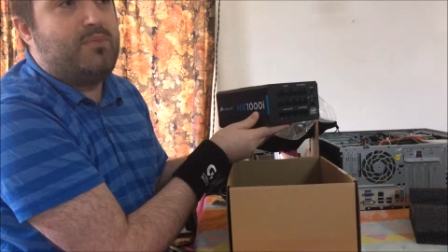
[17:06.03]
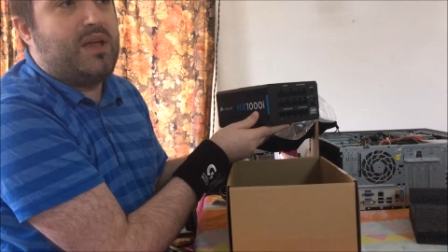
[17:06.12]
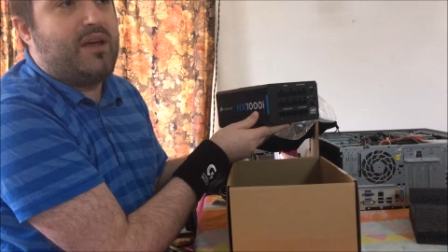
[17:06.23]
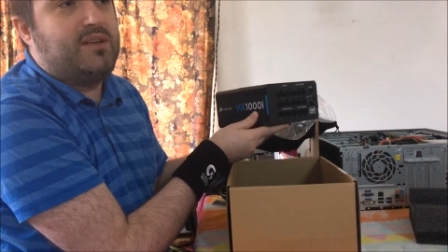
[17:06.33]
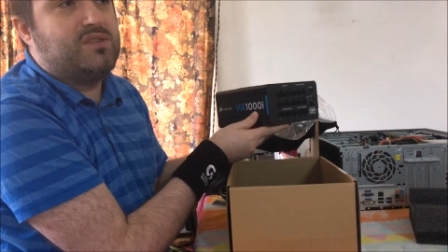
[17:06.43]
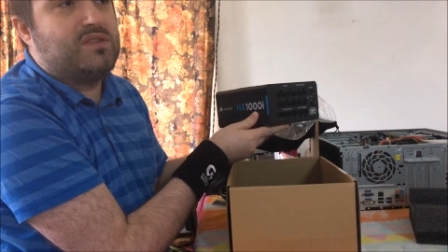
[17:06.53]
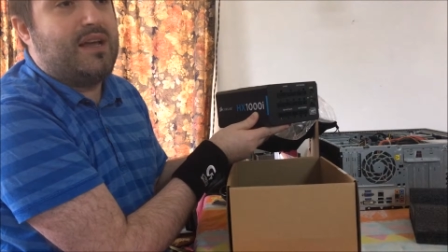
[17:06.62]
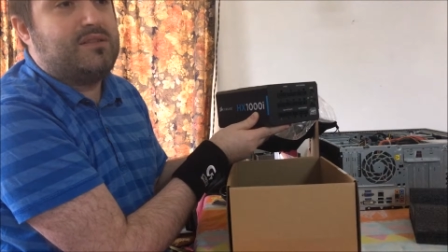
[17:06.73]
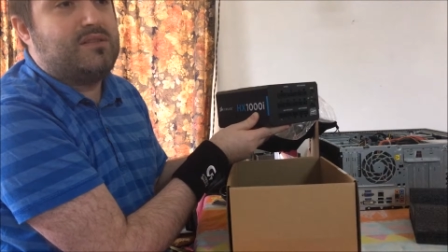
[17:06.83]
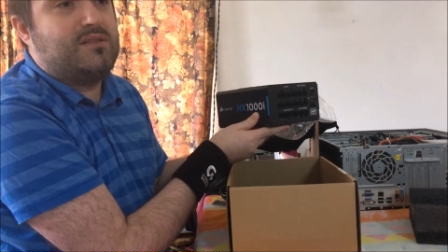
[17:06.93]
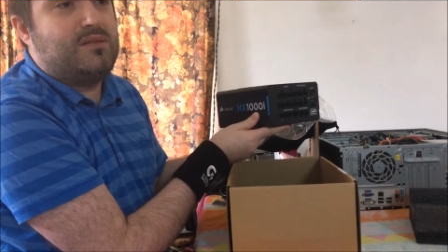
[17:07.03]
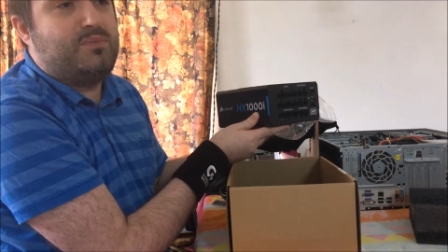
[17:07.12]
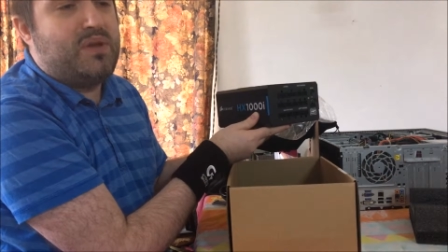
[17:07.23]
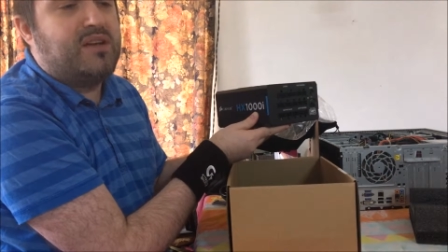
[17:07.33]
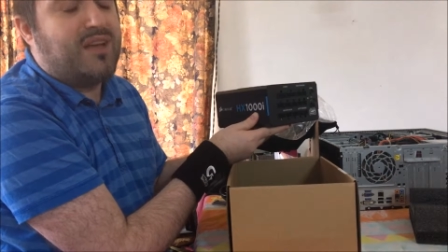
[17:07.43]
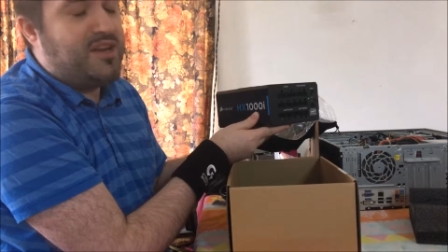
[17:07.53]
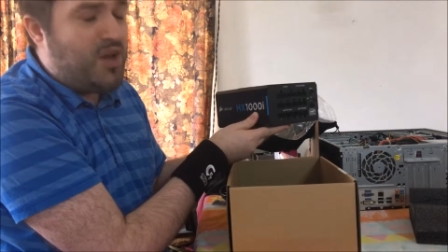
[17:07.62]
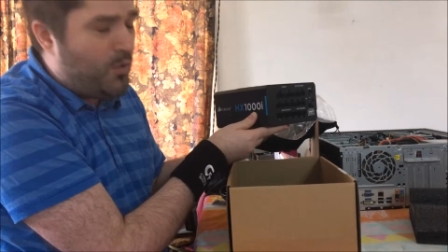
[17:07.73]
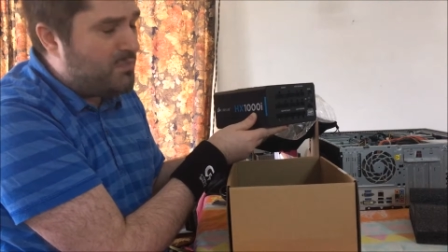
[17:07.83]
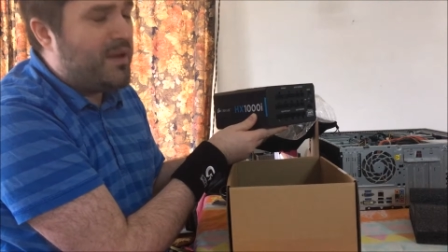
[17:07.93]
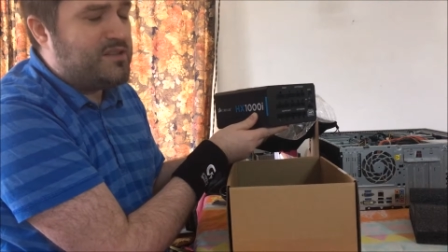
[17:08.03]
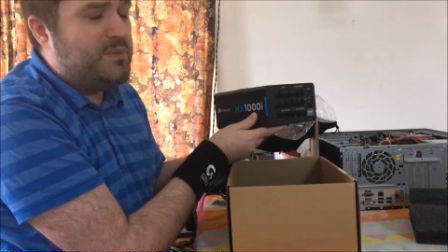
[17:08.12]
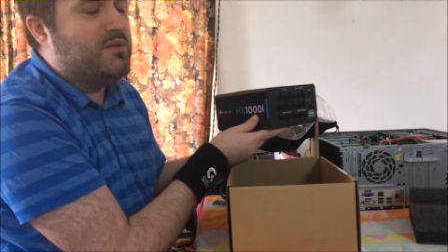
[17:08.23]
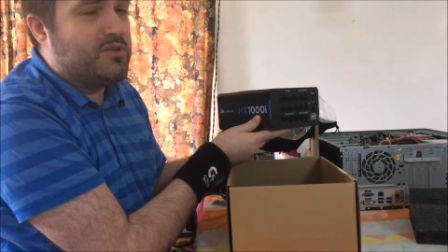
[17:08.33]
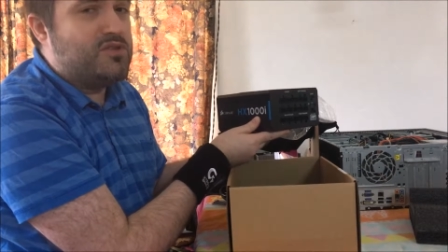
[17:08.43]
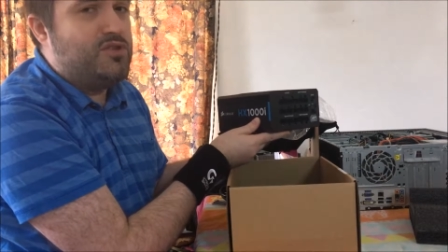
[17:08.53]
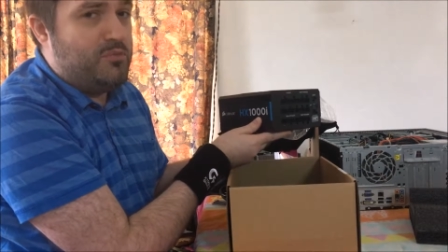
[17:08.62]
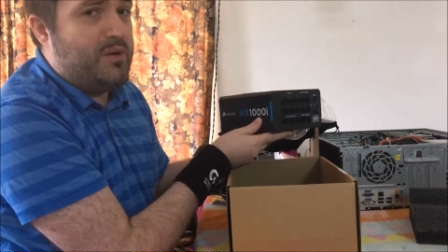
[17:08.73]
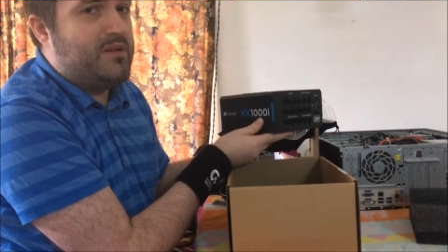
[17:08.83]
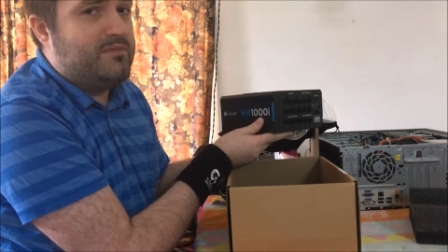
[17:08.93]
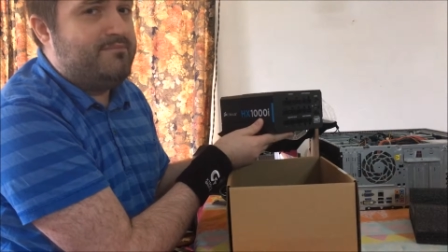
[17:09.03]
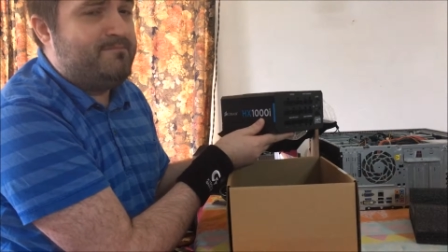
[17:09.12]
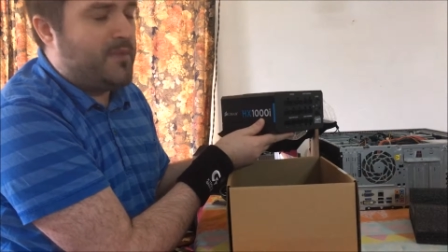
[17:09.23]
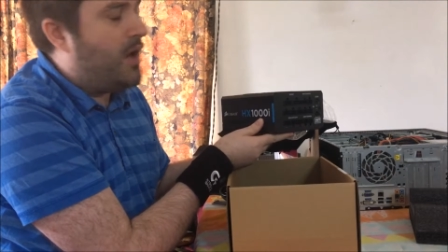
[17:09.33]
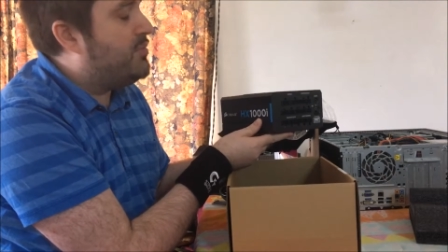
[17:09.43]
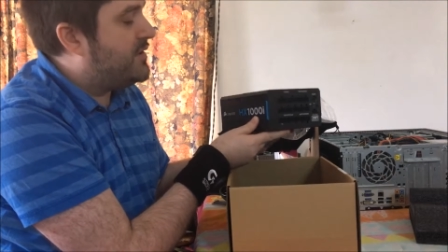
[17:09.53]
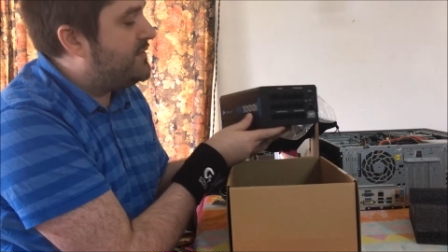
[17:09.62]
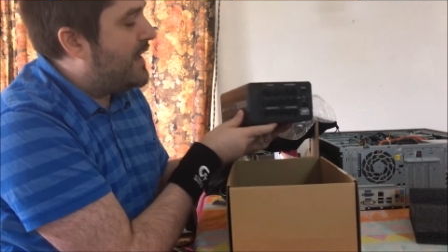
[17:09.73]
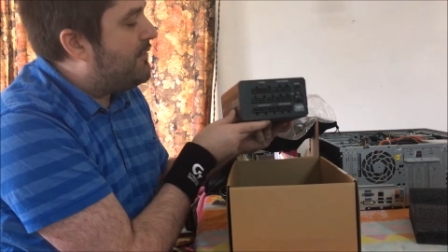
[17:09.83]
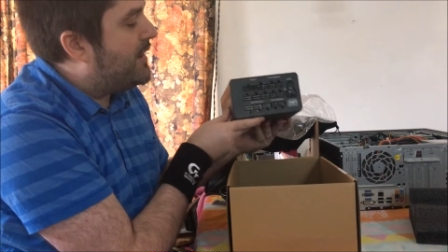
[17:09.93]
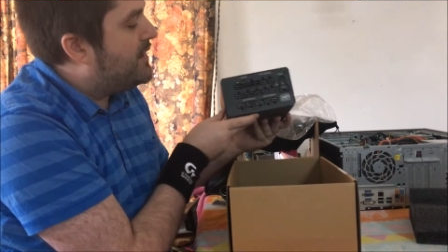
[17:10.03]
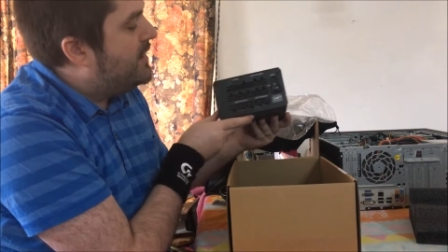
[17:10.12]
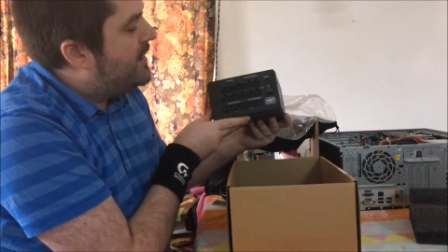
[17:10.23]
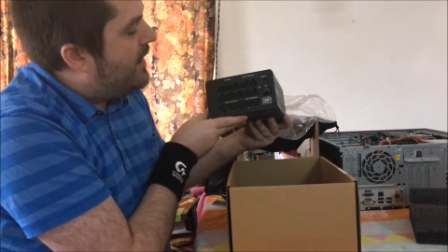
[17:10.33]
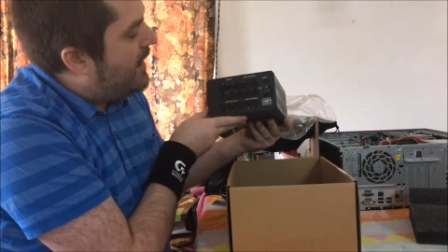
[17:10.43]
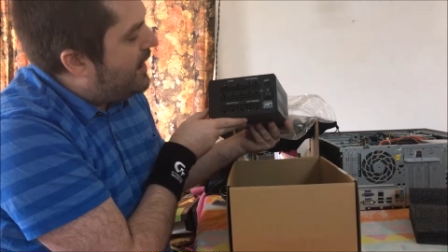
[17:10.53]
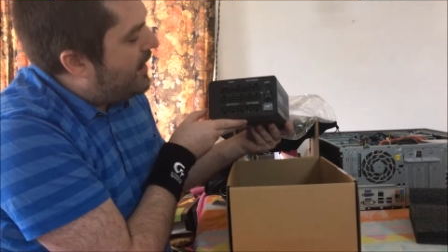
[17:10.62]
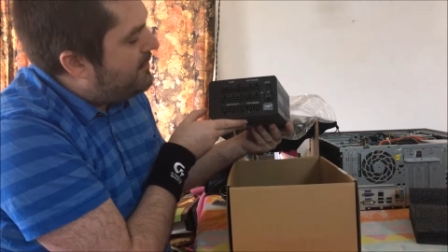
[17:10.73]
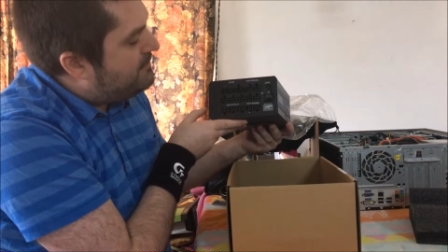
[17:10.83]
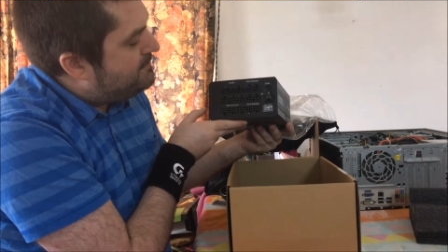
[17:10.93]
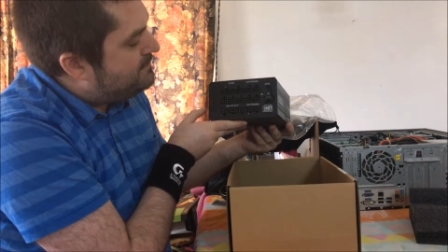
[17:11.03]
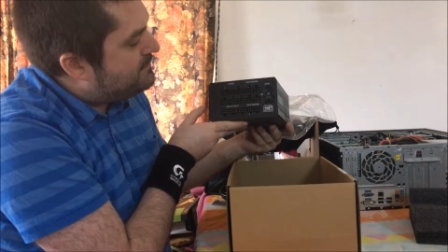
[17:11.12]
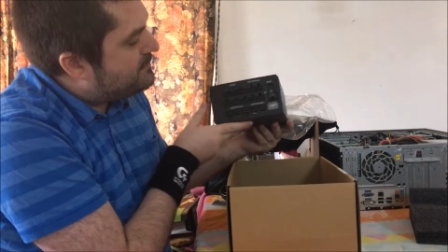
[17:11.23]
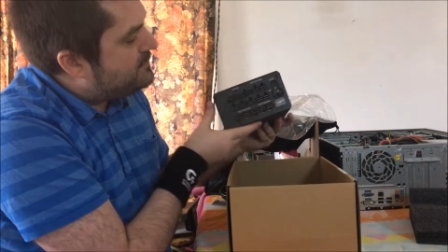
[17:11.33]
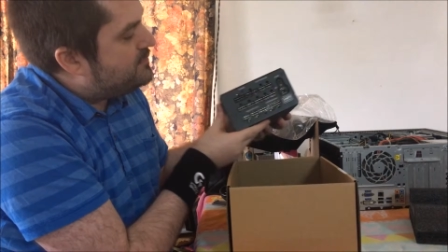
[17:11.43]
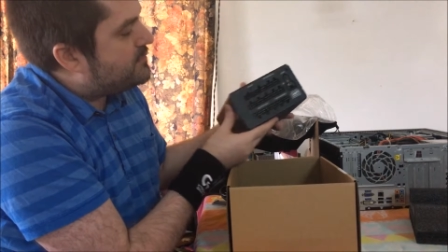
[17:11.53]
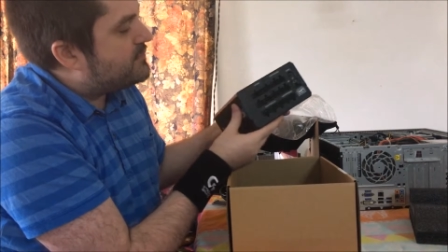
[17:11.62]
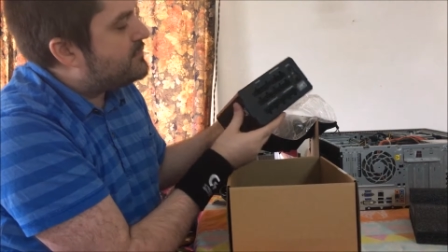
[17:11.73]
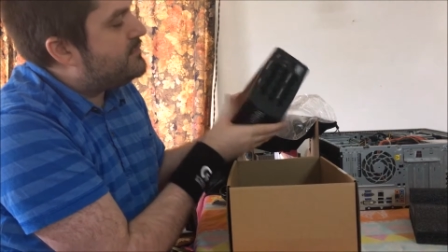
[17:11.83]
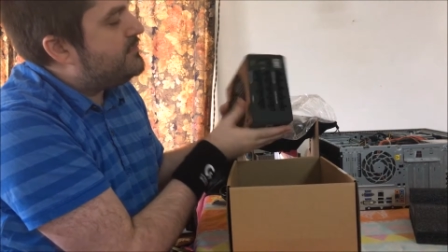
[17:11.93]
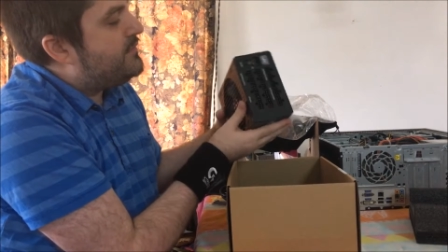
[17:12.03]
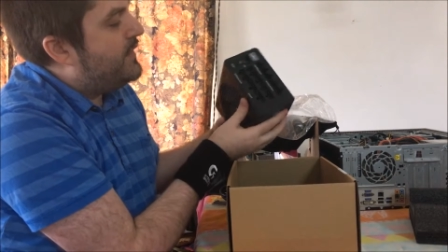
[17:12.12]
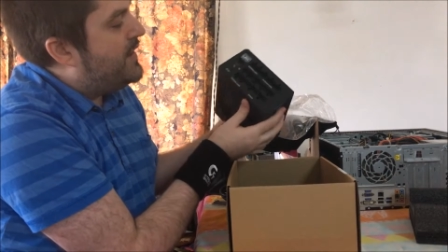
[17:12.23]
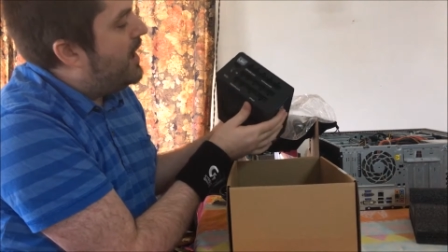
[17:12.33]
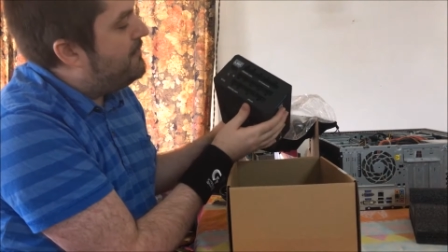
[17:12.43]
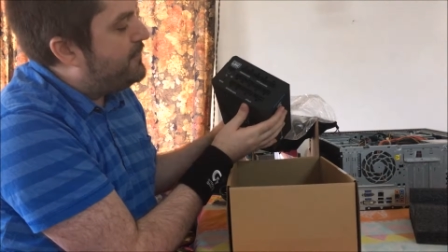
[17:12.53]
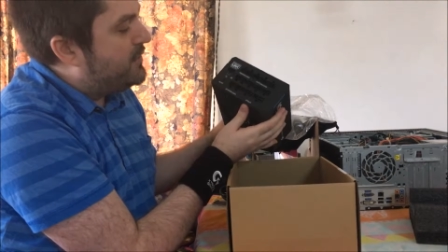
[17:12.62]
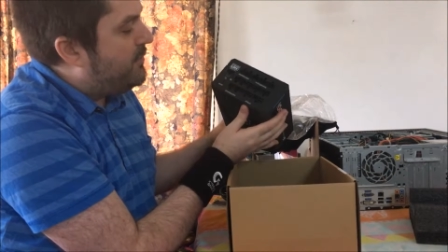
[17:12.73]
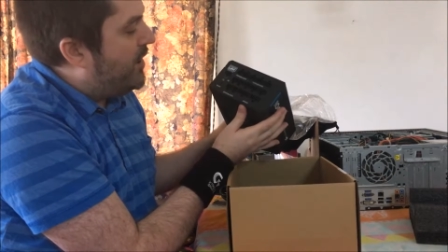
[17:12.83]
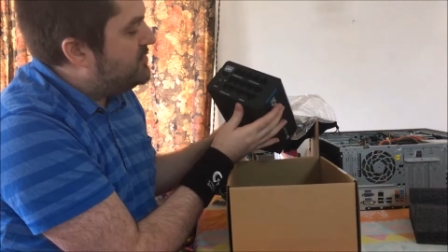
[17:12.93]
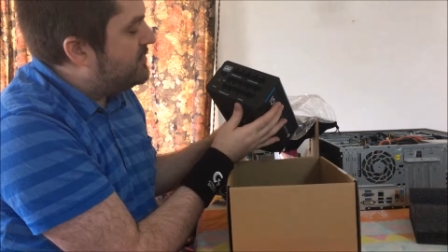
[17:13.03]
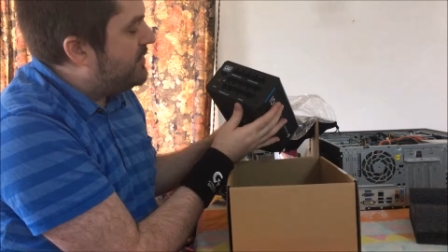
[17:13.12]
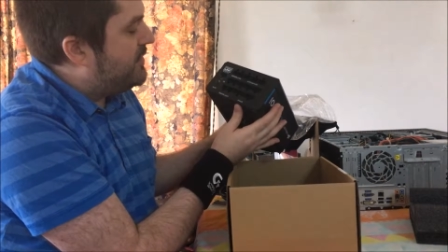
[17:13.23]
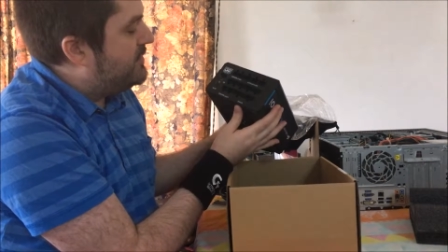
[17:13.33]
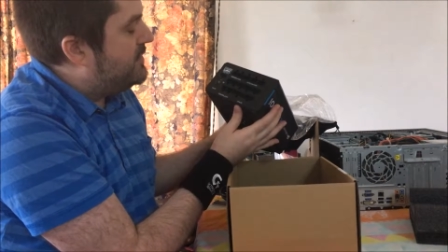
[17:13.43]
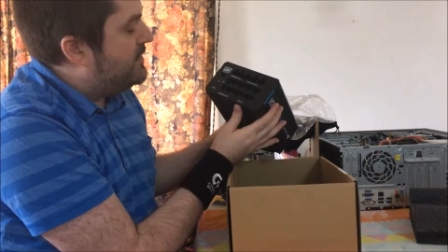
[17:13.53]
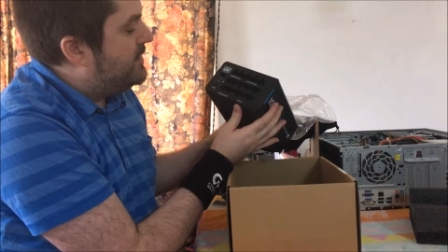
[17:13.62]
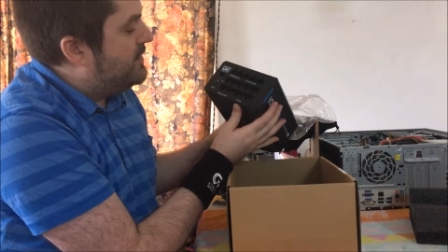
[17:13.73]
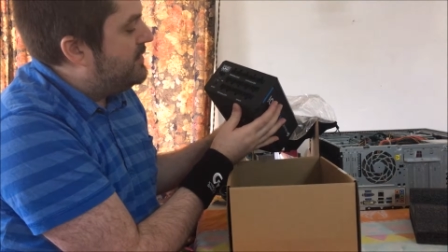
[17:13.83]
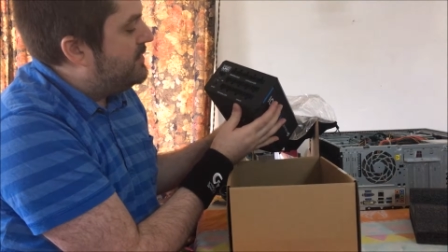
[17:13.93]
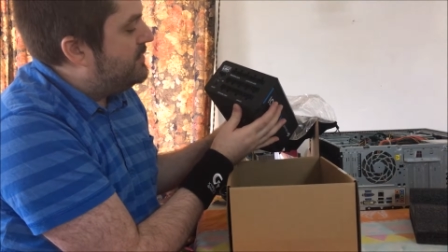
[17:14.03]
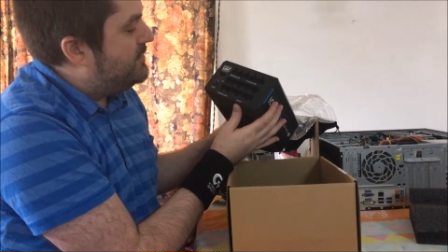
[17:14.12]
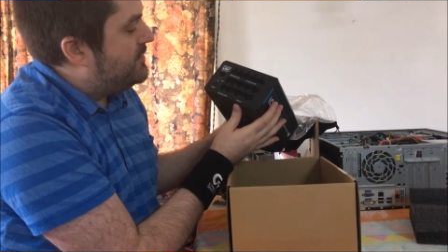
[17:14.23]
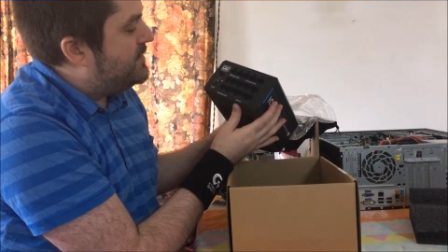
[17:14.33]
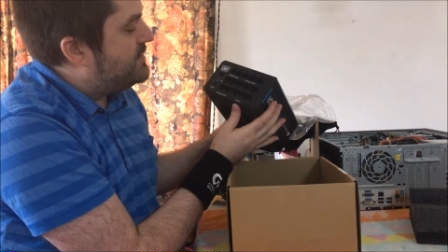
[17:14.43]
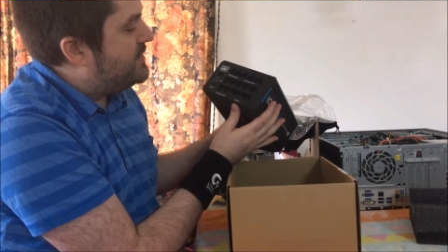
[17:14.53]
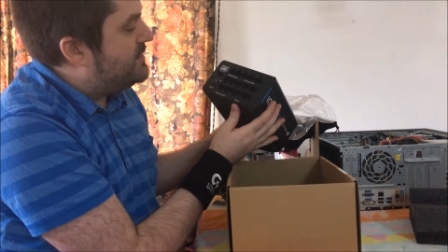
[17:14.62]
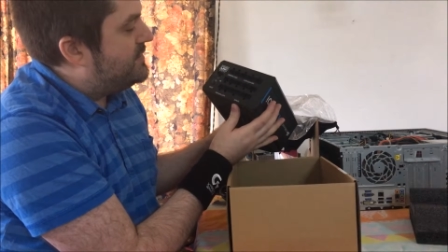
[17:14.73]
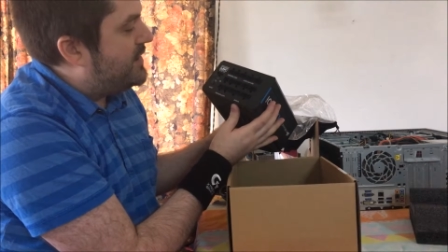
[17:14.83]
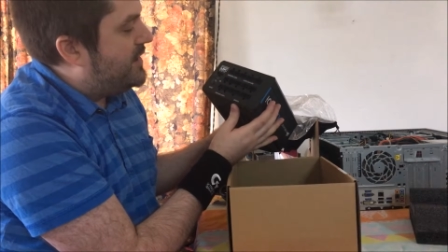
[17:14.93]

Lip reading: because I know it makes me look stupid. I'll put it that way. Yeah, fully modular. This is